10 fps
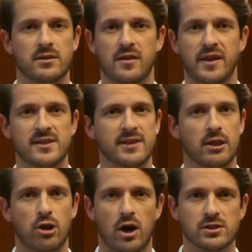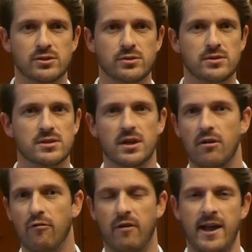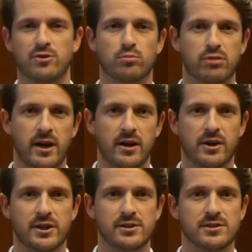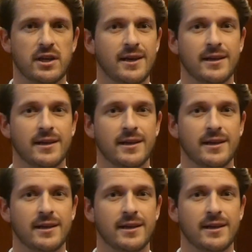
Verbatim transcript: to things like lawsuits, financial predators,